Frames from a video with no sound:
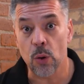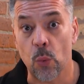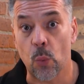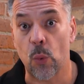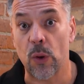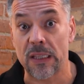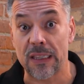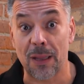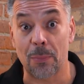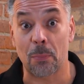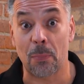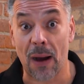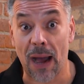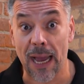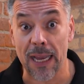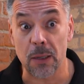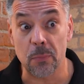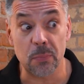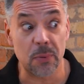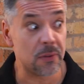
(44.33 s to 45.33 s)
when the
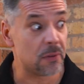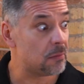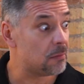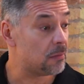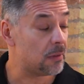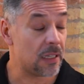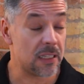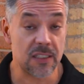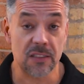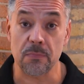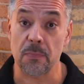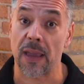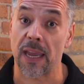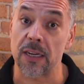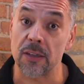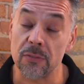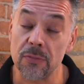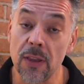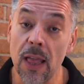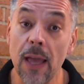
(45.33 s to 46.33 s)
pipe is made
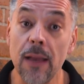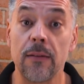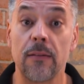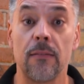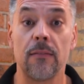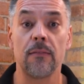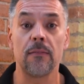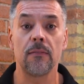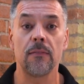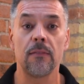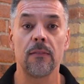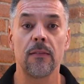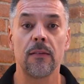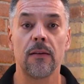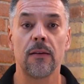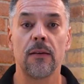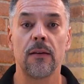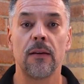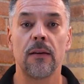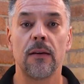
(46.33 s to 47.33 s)
of lead?
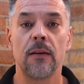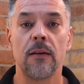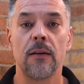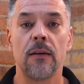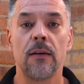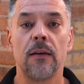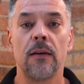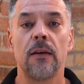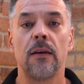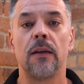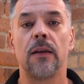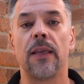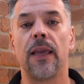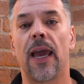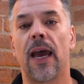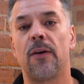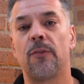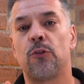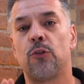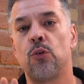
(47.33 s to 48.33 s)
You
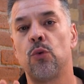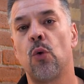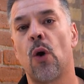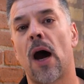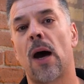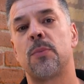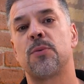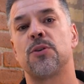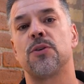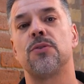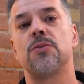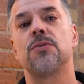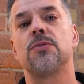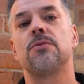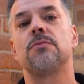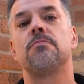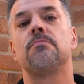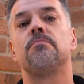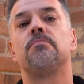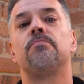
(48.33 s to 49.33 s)
have two
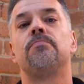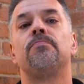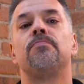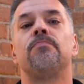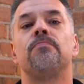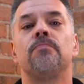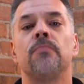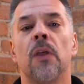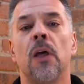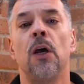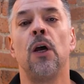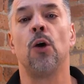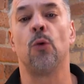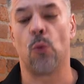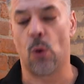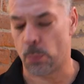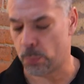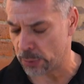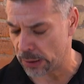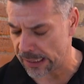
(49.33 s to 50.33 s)
options.
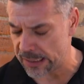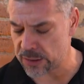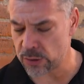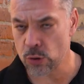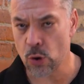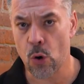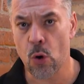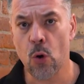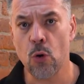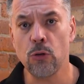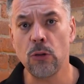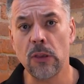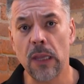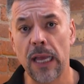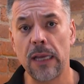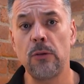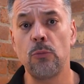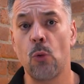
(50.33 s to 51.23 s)
Replace the whole lead